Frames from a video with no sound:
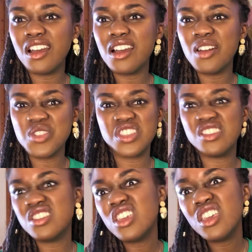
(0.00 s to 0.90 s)
I wasn't
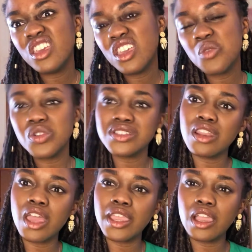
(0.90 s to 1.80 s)
good at it, it wasn't
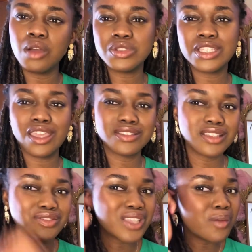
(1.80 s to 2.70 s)
like I wasn't getting
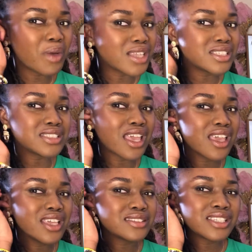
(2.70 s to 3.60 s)
stuff done, but I just
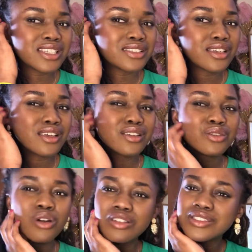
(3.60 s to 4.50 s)
did
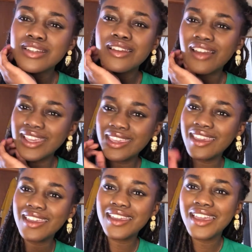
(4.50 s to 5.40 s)
not like it.